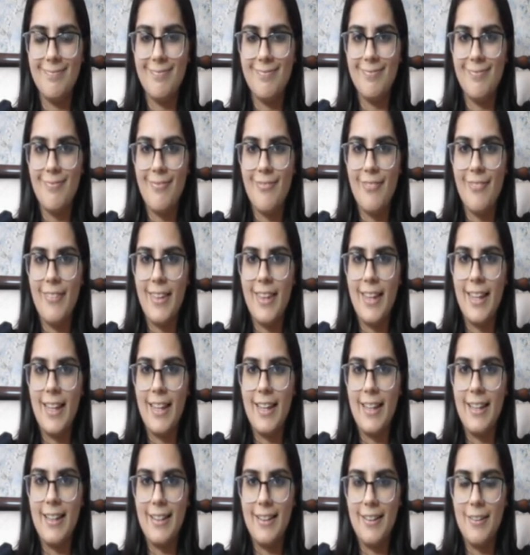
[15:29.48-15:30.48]
So
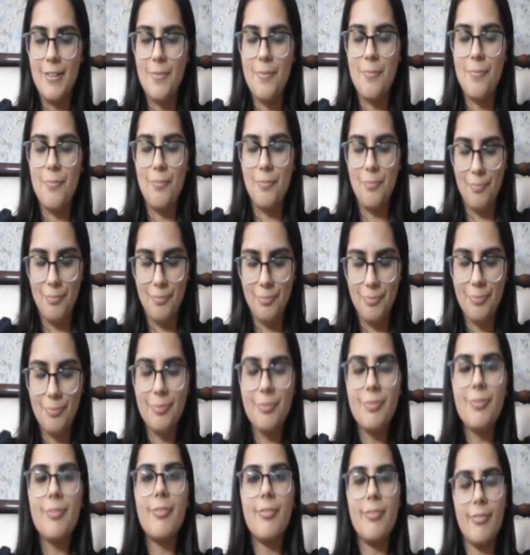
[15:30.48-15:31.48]
many youths are watching
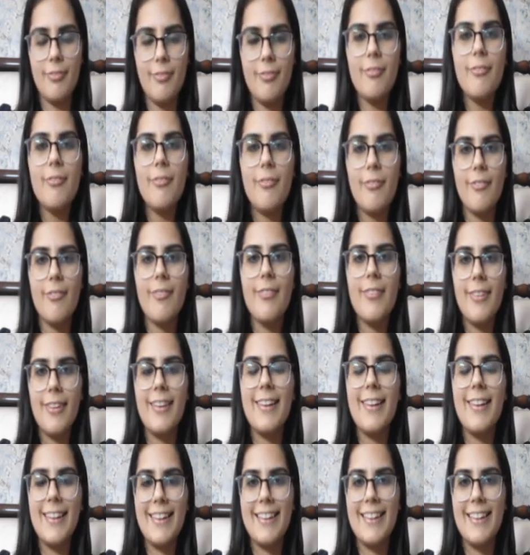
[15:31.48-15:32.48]
this session.
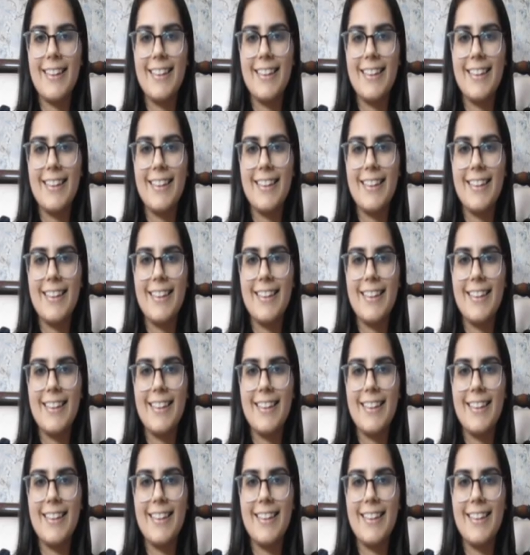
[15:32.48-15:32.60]
If you